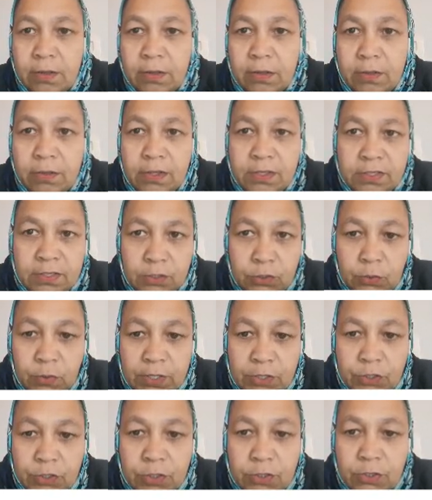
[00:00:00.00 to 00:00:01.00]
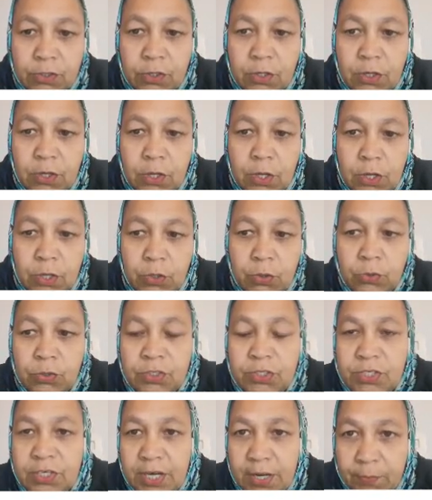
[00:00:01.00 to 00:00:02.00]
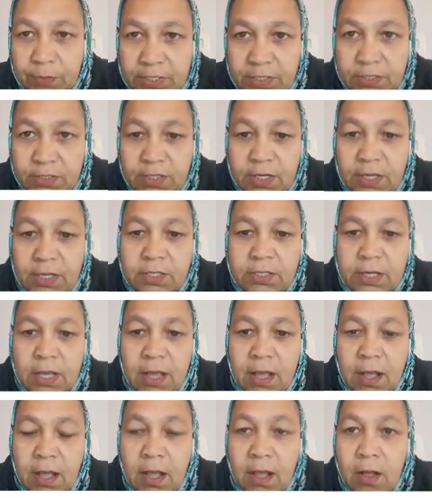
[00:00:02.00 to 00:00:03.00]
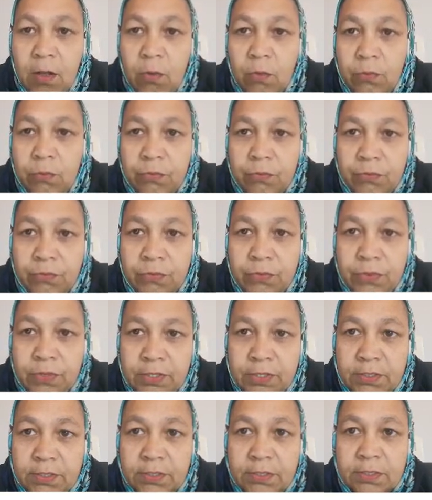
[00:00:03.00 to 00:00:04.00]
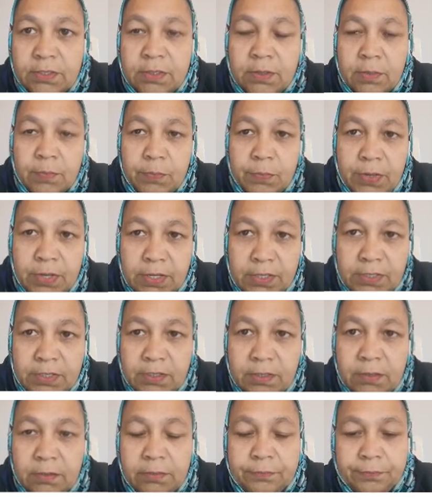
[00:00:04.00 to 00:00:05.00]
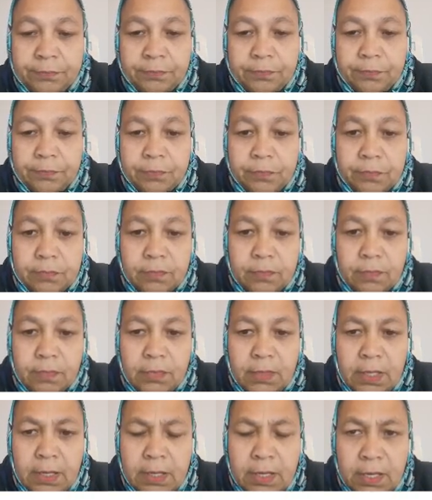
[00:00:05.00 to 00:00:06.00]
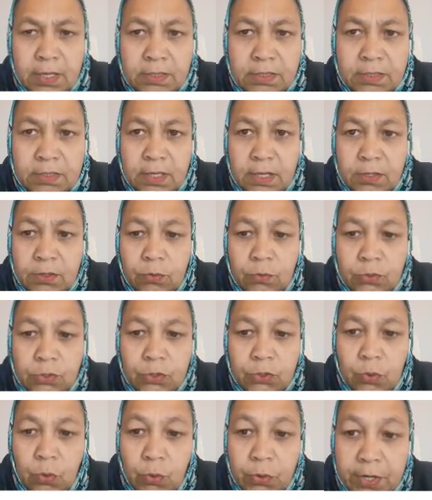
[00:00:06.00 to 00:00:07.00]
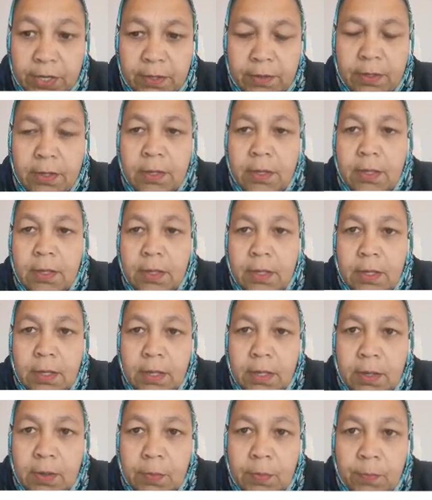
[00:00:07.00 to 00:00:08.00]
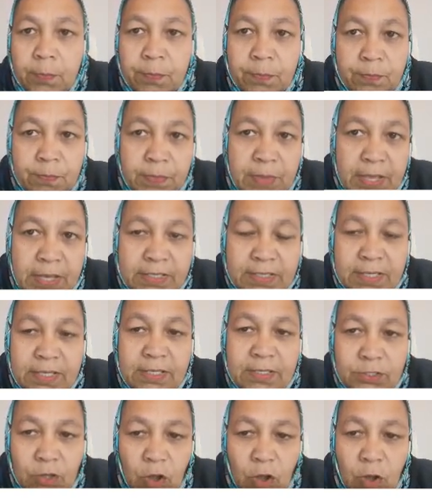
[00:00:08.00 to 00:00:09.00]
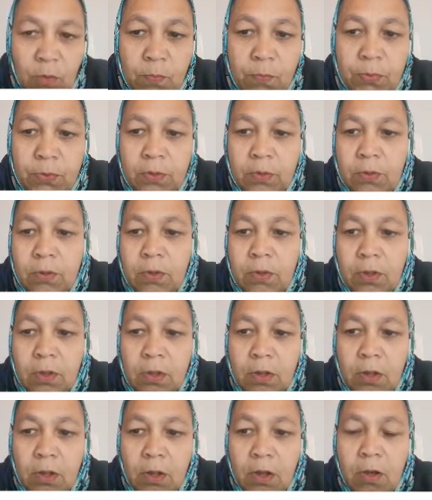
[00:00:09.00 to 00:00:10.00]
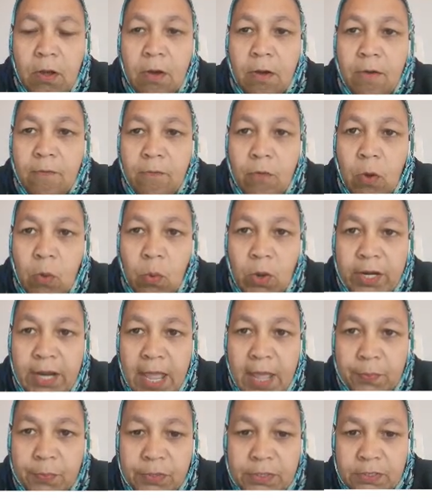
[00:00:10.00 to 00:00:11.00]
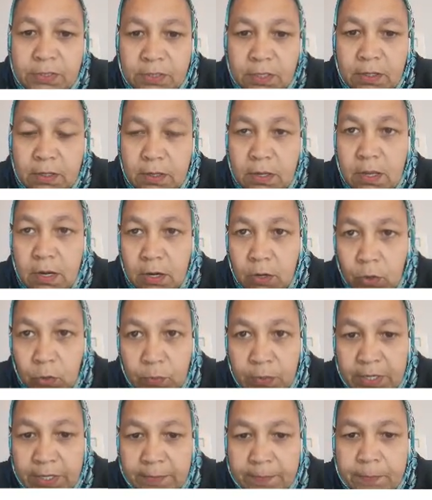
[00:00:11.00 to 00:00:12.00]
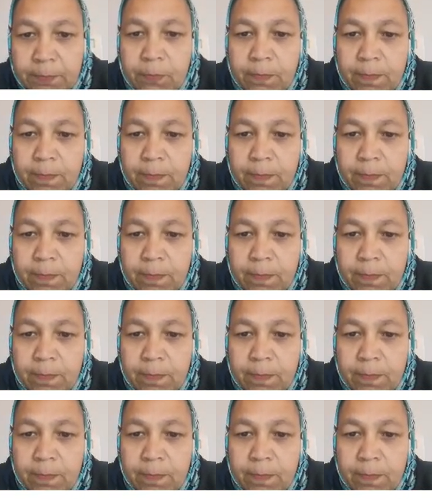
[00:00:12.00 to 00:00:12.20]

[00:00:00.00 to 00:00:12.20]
the situation. You demonstrate how this personal case study or story is an example of what happens globally.